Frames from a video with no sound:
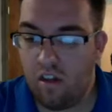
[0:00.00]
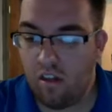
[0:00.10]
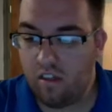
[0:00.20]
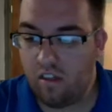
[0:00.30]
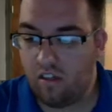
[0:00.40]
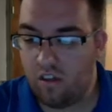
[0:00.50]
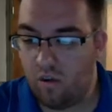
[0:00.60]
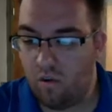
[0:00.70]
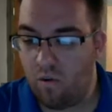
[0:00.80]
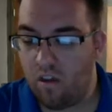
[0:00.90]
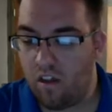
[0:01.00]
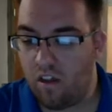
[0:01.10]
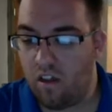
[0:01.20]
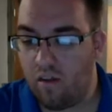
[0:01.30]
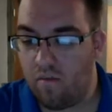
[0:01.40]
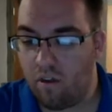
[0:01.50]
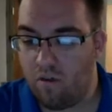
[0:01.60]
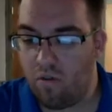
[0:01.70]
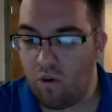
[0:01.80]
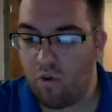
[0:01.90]
And so you can do
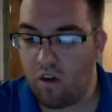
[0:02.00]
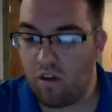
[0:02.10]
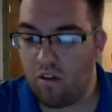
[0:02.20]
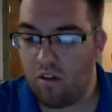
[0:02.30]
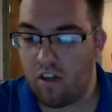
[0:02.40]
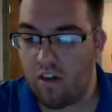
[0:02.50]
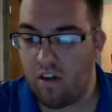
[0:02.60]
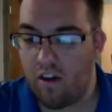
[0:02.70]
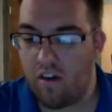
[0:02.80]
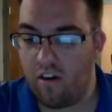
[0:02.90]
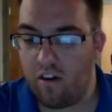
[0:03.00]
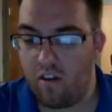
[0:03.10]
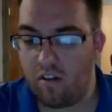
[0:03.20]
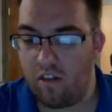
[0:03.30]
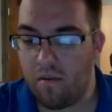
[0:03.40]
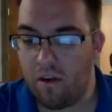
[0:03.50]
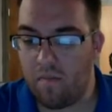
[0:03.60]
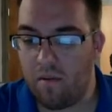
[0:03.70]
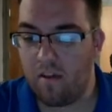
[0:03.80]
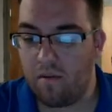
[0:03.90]
a quick look down here. It'll sum it up
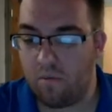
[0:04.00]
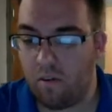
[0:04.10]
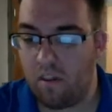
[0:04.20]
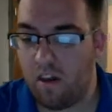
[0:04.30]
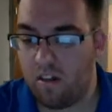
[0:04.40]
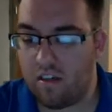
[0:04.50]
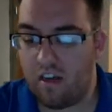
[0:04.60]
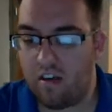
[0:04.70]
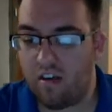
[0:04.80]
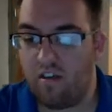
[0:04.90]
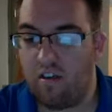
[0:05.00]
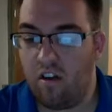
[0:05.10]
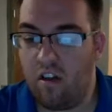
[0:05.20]
as $1,930